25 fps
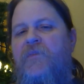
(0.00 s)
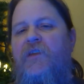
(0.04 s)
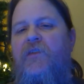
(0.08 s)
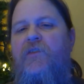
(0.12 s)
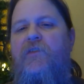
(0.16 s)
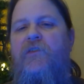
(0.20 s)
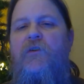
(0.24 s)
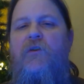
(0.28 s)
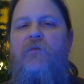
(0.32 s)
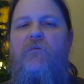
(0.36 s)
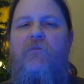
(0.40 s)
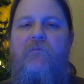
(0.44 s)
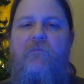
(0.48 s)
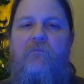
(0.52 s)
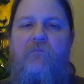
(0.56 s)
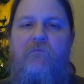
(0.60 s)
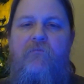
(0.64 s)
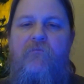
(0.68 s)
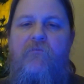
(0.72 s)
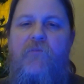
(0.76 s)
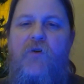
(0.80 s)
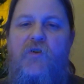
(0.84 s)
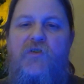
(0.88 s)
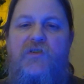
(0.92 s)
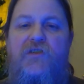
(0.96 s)
So
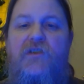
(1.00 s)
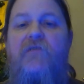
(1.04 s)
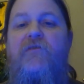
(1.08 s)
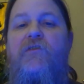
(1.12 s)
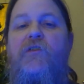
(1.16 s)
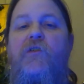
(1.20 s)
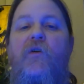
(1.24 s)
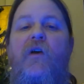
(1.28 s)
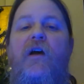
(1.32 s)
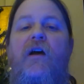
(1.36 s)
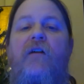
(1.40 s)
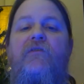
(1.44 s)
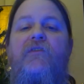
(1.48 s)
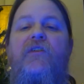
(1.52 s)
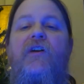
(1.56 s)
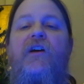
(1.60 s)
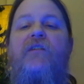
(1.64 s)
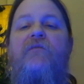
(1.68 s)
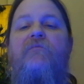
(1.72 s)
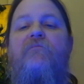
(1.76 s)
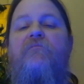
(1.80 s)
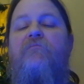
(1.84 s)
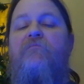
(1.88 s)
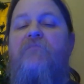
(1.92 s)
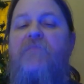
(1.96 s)
most of you have
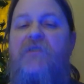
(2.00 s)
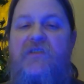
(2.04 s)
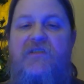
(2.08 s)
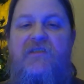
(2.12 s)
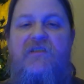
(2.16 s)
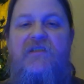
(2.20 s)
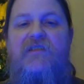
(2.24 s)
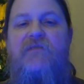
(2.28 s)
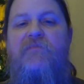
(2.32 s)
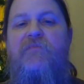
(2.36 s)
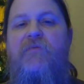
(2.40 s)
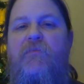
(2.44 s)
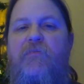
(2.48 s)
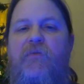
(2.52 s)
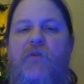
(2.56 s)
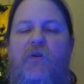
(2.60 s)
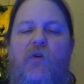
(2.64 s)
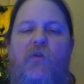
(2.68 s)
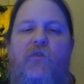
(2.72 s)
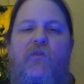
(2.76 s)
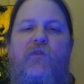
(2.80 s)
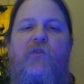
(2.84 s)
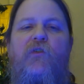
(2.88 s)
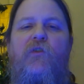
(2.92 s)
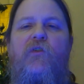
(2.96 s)
done business
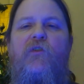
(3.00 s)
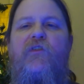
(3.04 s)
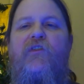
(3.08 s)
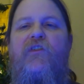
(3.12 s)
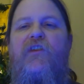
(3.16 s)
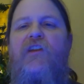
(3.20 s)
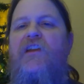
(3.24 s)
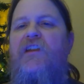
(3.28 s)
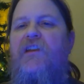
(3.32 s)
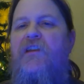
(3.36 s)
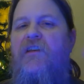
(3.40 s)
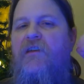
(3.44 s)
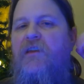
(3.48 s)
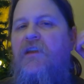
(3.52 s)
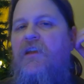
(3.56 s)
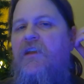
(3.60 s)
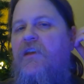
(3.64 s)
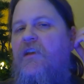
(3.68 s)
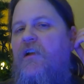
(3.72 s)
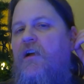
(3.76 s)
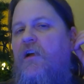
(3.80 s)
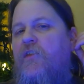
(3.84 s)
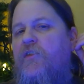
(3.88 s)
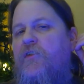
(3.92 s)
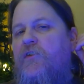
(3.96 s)
proposals
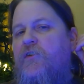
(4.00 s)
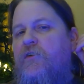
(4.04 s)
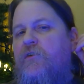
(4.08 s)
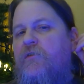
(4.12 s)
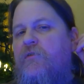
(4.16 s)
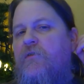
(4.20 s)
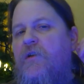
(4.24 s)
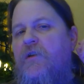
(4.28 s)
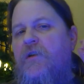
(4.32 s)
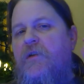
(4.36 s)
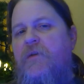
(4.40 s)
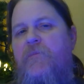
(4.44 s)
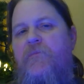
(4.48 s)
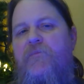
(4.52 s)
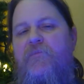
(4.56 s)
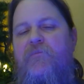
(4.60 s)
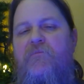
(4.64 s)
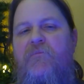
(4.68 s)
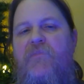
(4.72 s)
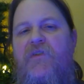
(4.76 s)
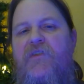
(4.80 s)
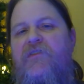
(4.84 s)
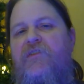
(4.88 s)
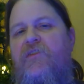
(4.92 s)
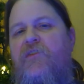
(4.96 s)
in other
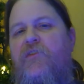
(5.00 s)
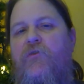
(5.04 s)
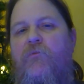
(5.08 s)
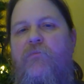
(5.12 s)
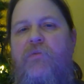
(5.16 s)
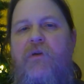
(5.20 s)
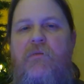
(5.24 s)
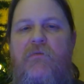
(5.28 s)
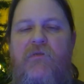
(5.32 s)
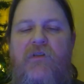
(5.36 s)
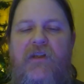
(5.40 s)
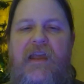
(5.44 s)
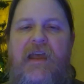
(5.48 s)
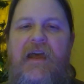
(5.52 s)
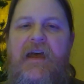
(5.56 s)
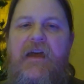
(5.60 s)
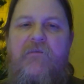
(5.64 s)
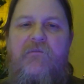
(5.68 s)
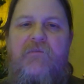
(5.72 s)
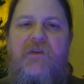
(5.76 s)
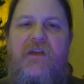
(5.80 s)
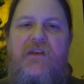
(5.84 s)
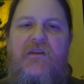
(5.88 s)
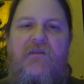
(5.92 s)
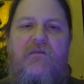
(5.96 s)
business or public
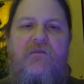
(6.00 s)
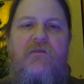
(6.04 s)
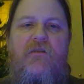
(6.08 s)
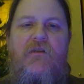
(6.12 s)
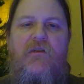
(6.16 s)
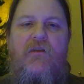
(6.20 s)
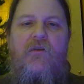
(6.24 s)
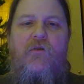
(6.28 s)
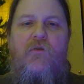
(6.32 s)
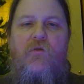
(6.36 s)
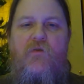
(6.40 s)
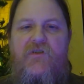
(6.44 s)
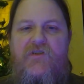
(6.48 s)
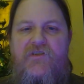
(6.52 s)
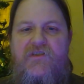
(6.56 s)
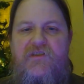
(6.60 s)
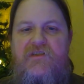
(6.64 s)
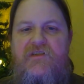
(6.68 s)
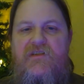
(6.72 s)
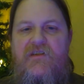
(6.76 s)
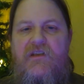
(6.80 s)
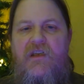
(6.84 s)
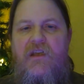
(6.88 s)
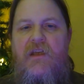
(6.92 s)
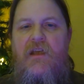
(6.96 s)
admin
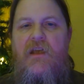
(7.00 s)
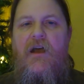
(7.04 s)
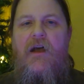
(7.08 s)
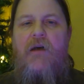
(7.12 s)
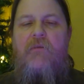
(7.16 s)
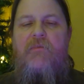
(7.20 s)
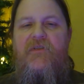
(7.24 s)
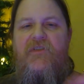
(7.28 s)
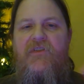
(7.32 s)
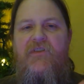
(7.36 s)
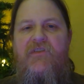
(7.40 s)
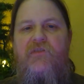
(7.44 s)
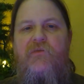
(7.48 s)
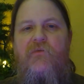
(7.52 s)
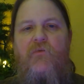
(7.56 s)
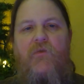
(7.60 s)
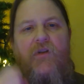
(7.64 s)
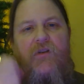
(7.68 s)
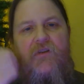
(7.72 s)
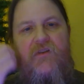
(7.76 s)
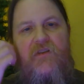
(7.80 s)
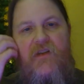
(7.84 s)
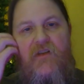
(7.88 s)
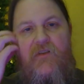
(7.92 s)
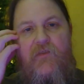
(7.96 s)
courses, but this
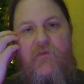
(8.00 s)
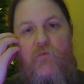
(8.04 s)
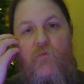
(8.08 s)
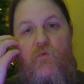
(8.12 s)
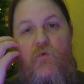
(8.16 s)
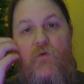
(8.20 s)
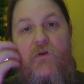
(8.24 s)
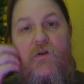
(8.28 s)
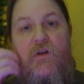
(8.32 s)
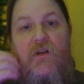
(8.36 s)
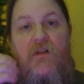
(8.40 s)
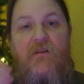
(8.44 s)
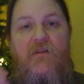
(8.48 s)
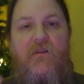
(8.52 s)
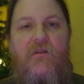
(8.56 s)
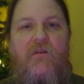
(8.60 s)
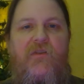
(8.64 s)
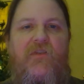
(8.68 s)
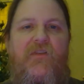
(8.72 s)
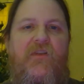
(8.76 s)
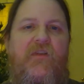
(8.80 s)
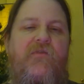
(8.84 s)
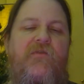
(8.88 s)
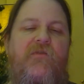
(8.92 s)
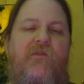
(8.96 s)
one does work a little
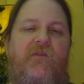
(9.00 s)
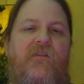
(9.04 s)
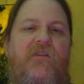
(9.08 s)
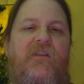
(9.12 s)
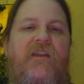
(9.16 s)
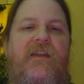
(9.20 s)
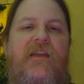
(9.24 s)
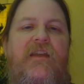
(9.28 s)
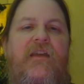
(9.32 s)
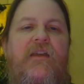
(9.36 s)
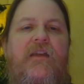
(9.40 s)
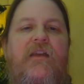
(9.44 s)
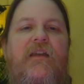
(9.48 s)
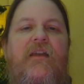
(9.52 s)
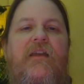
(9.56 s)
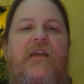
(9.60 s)
differently.